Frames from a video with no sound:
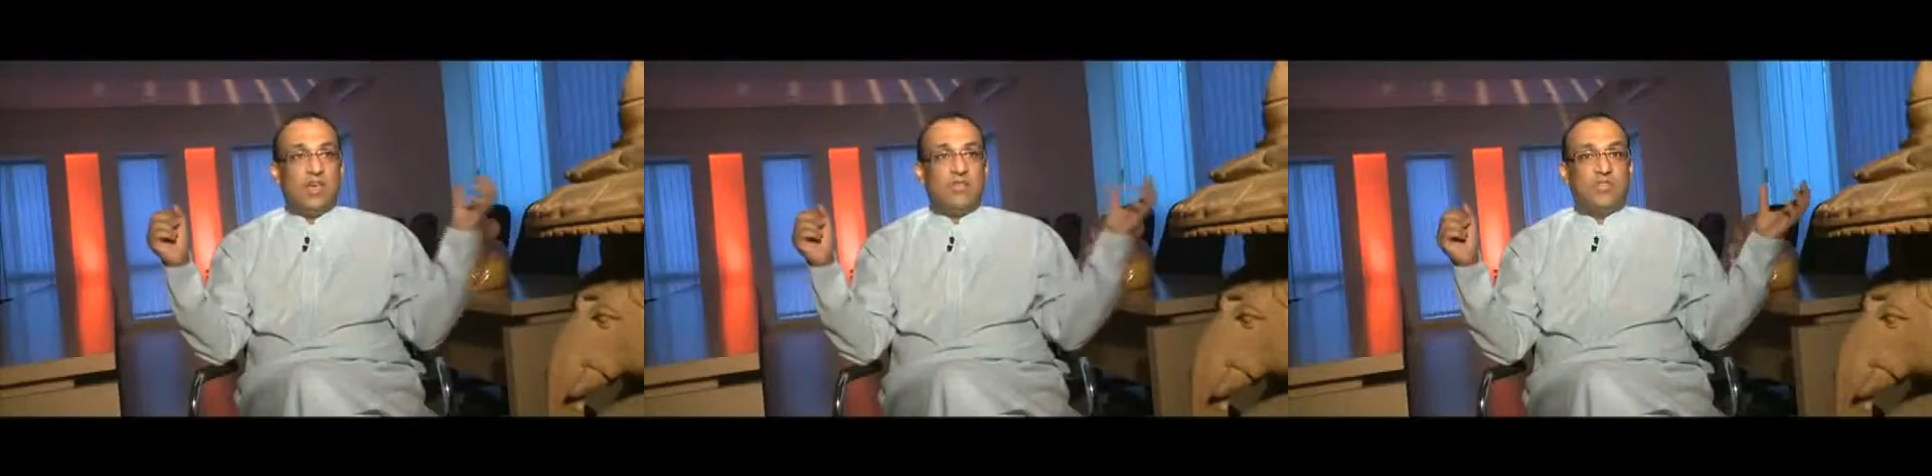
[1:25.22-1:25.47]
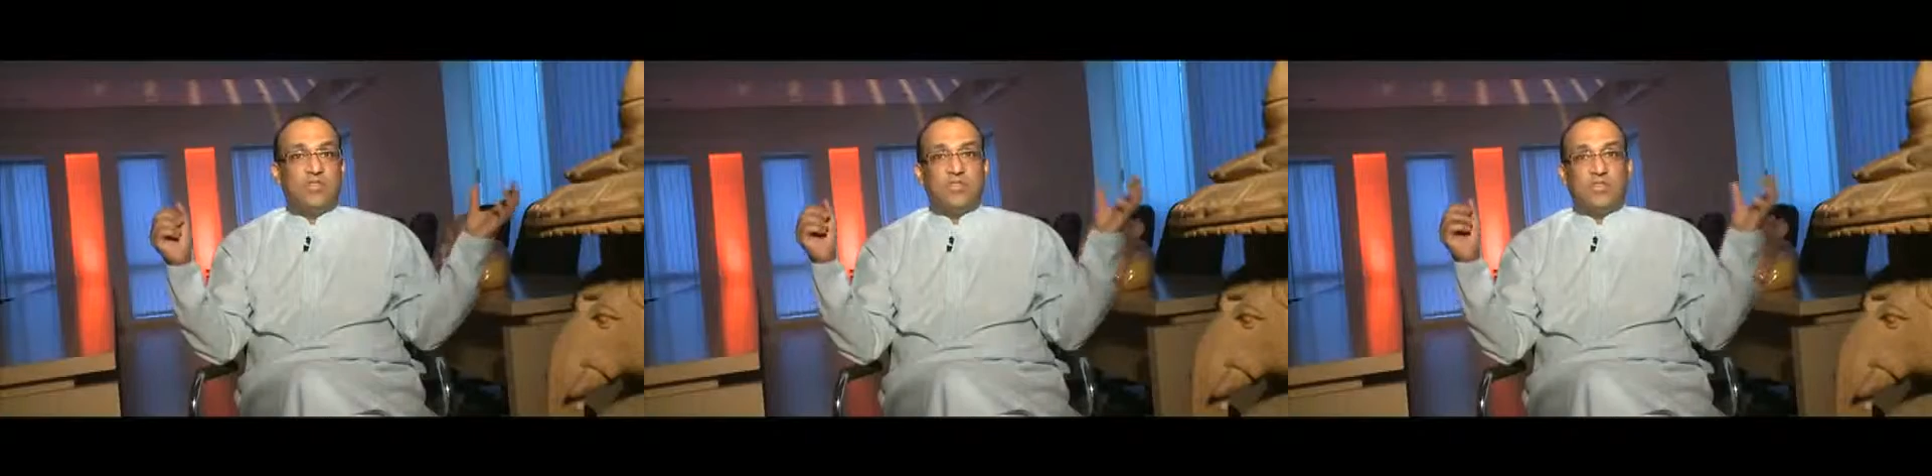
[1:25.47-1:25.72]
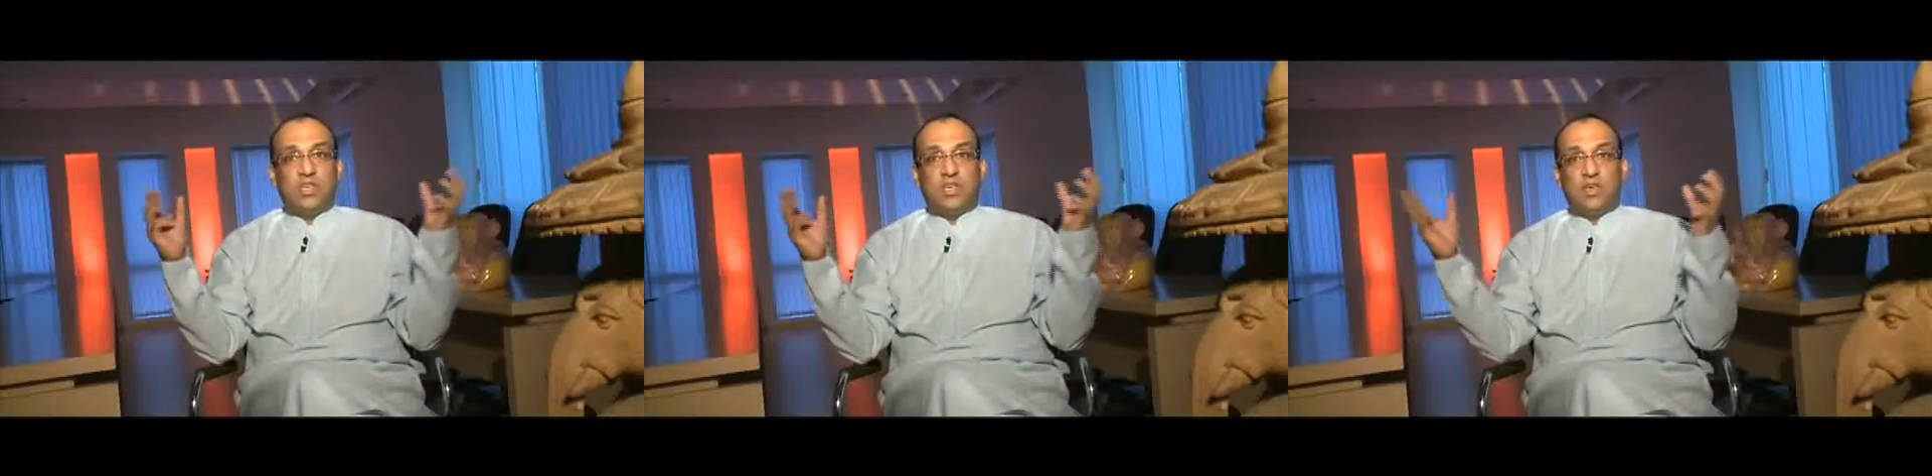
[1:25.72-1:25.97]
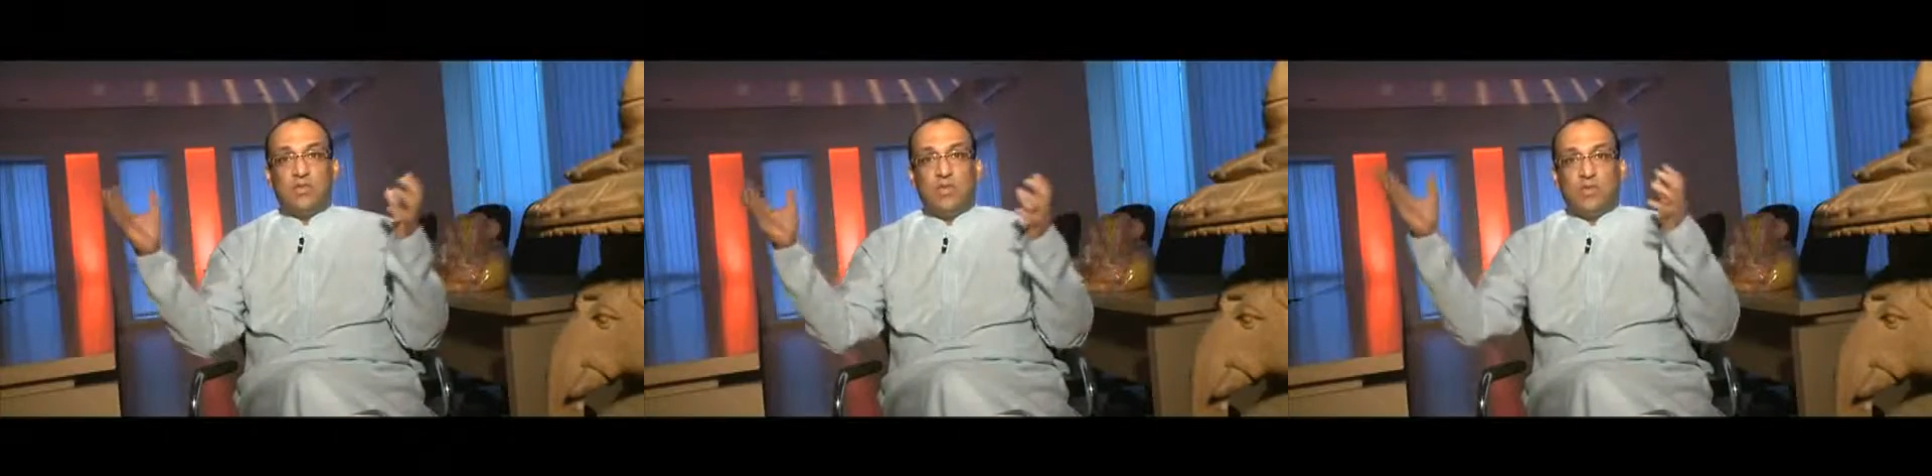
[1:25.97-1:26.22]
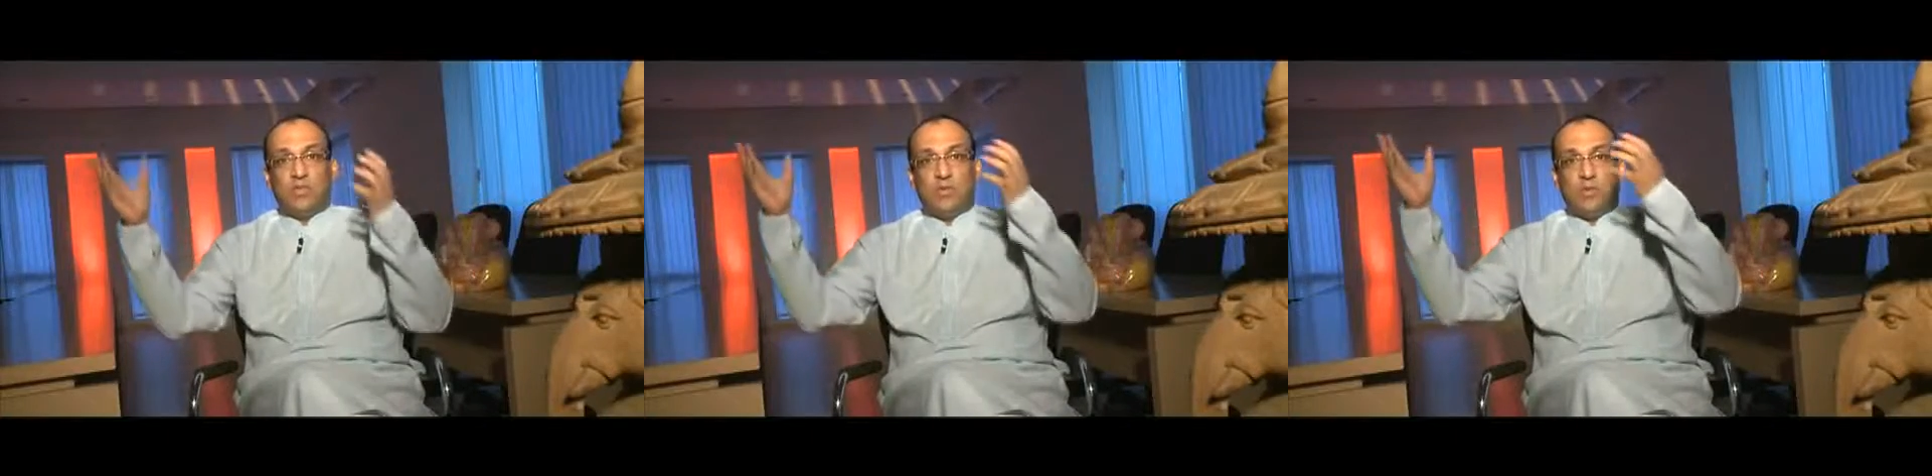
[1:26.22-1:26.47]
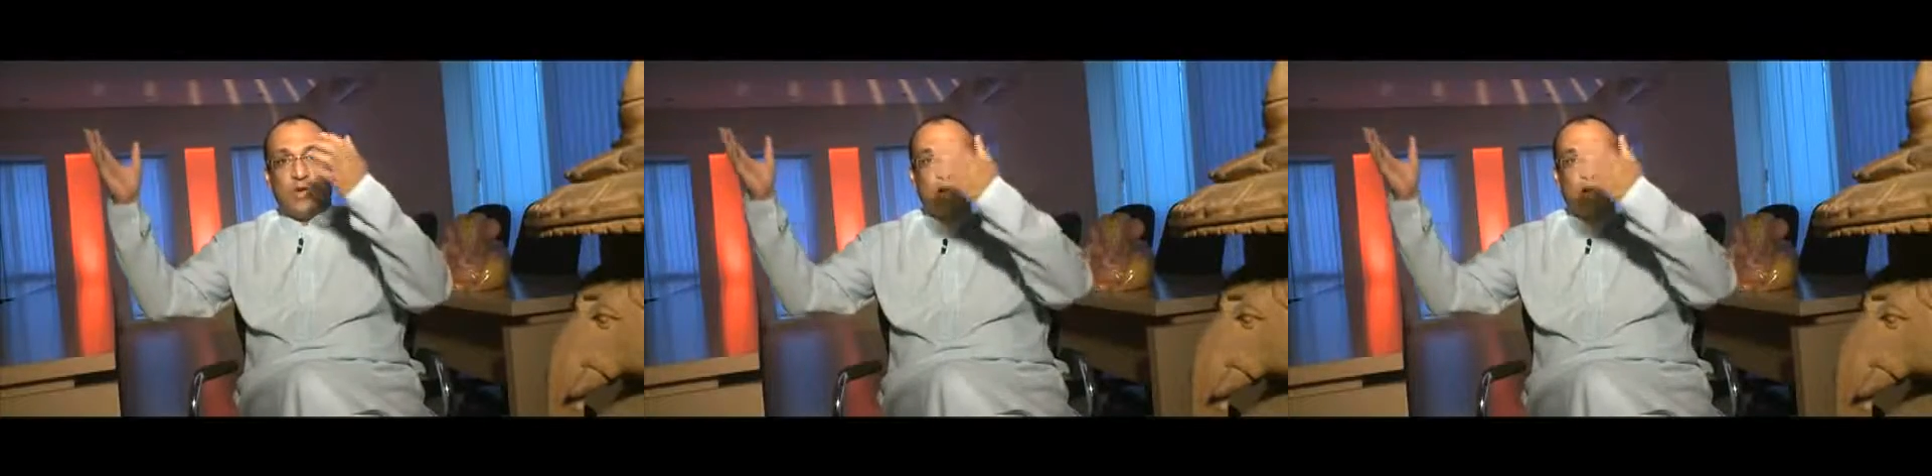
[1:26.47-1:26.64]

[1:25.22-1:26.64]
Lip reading: have this day, we have